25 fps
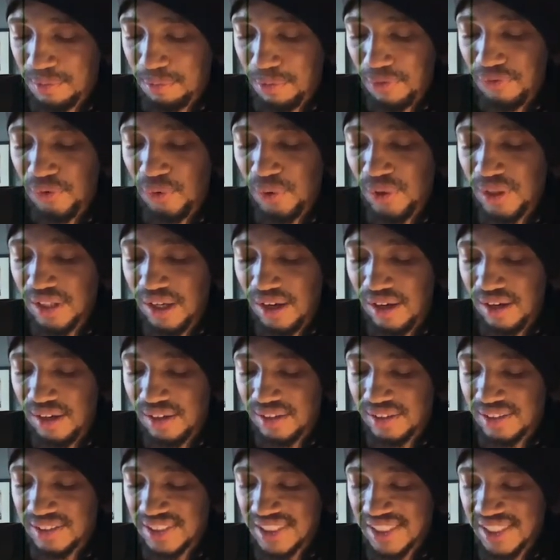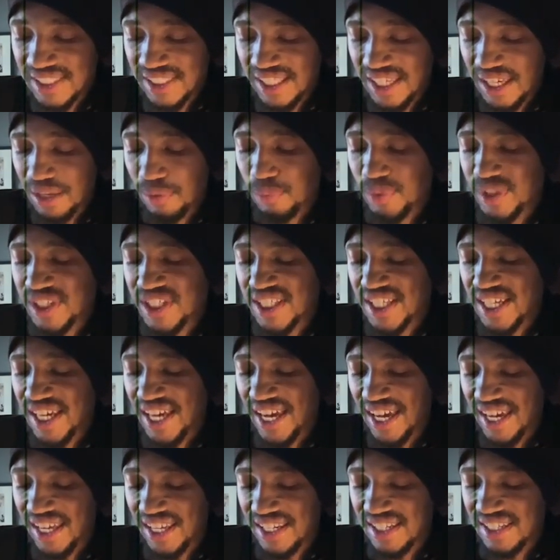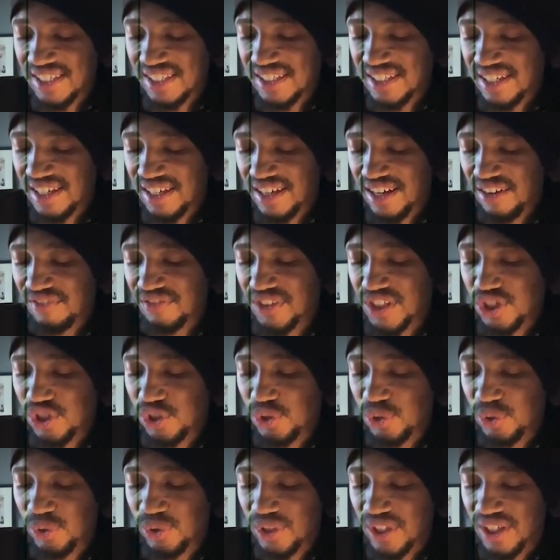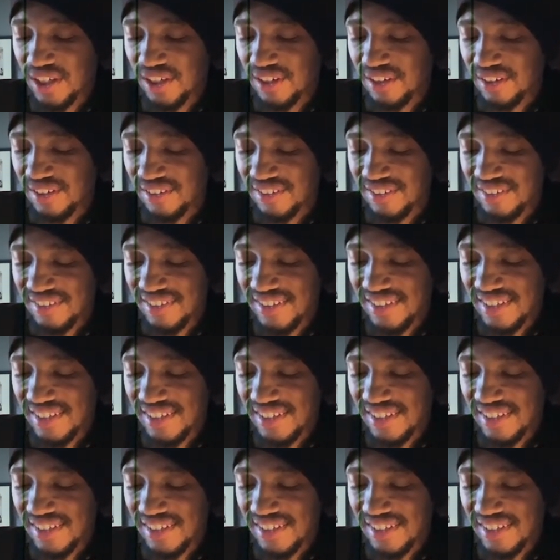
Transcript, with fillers: Before long, it was the end of the school year,